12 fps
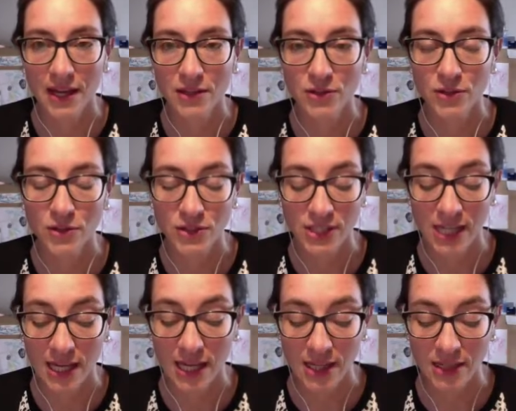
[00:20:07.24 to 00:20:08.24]
And you
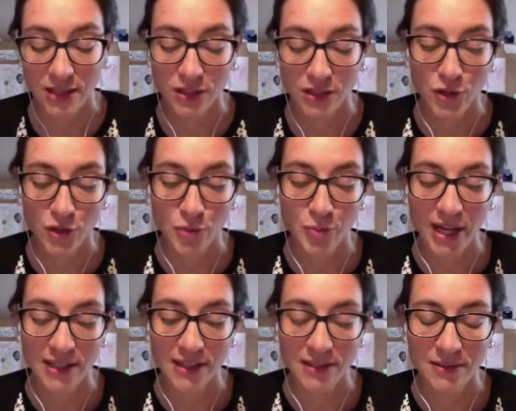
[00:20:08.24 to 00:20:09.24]
take your
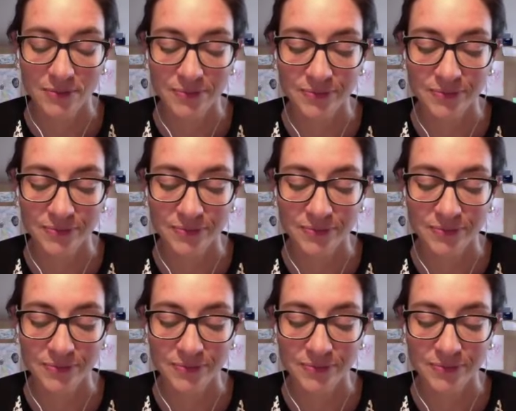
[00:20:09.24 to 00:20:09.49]
pen,